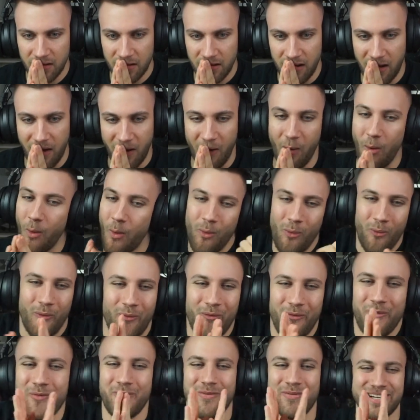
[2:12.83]

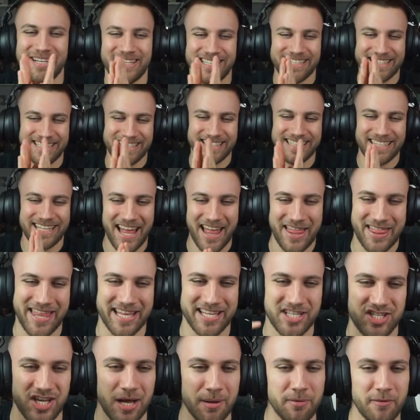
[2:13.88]
Oh,
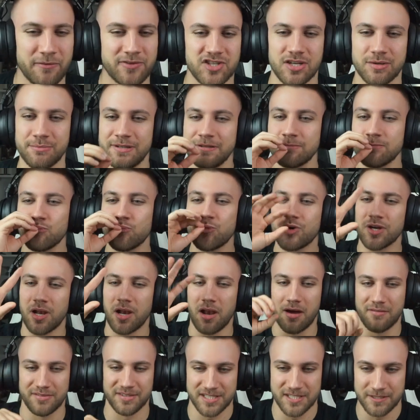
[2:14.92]
that jump of Jimin,
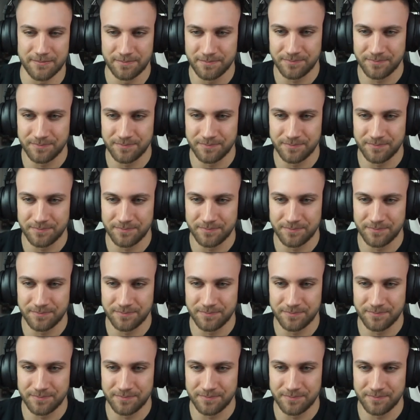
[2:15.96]
love it.